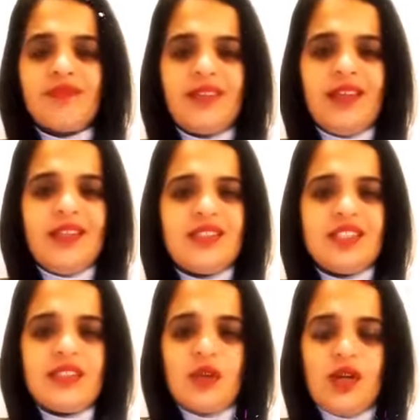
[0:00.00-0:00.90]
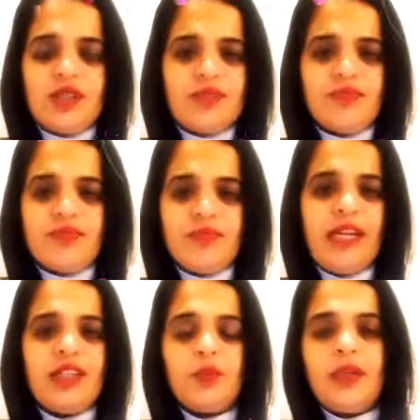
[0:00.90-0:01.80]
it's just not
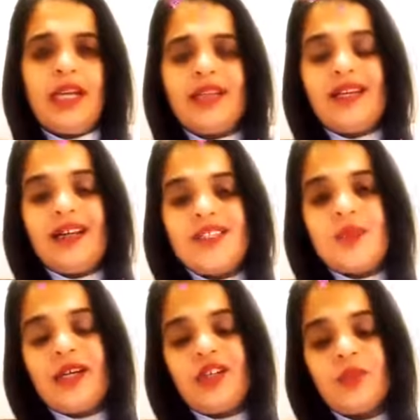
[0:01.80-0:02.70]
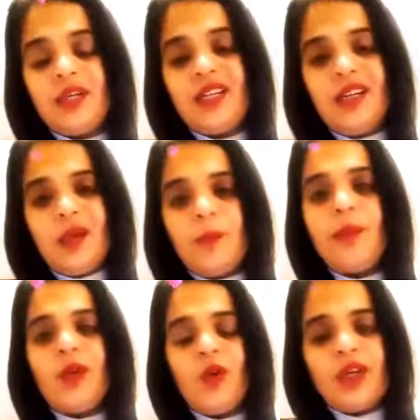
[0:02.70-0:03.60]
meant to be like that. It's meant to be
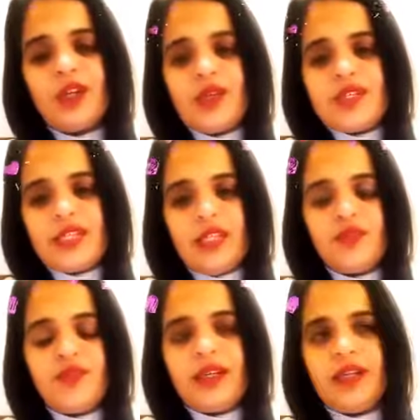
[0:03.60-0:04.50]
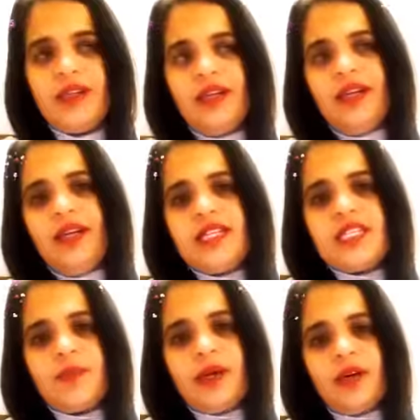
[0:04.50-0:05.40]
beyond yourself and
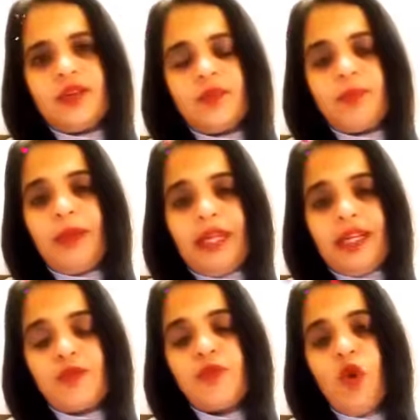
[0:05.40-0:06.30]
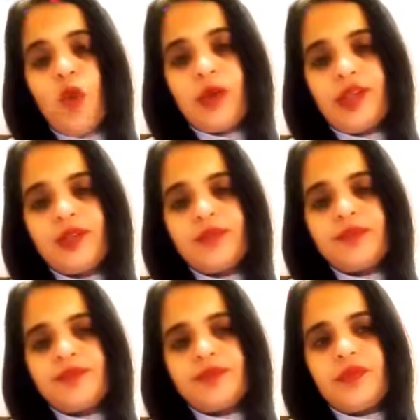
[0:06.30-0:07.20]
it's about paying it forward
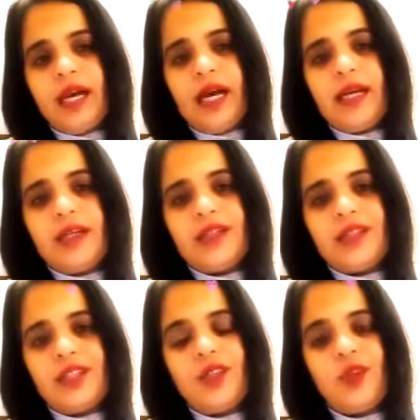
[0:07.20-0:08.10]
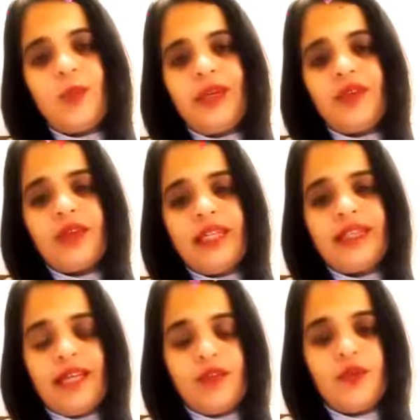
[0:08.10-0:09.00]
and uh, you know being really
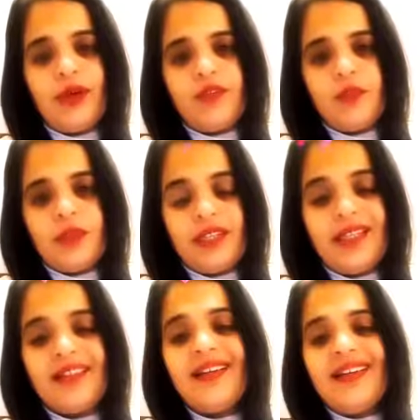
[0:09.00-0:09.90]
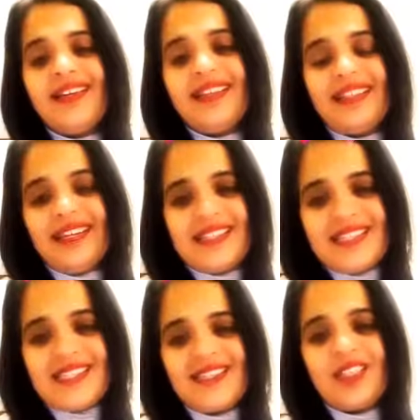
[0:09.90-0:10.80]
there for everybody and
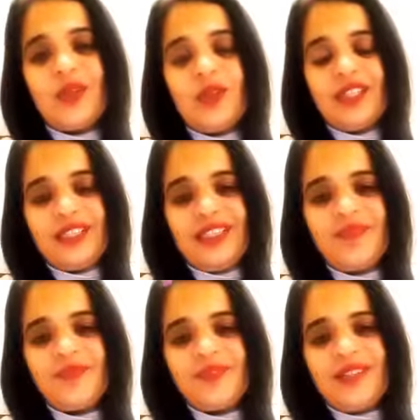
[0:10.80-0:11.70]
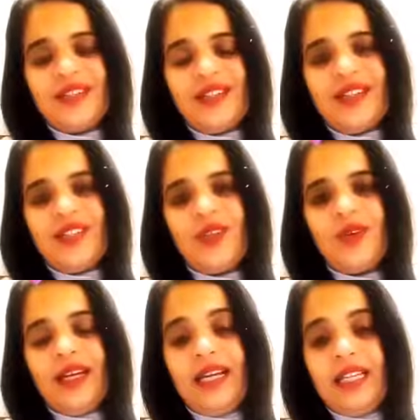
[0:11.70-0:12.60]
yes unity you
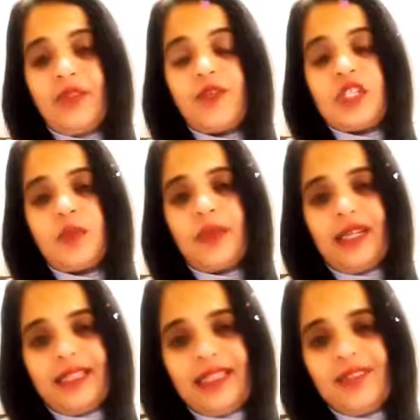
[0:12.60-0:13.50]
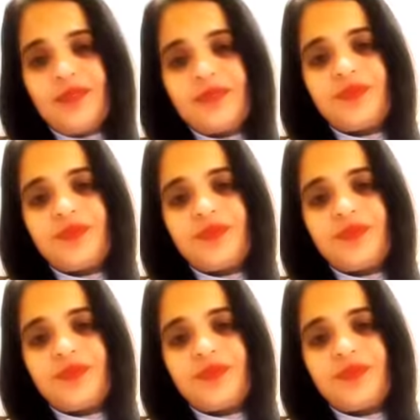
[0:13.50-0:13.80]
know indivisibility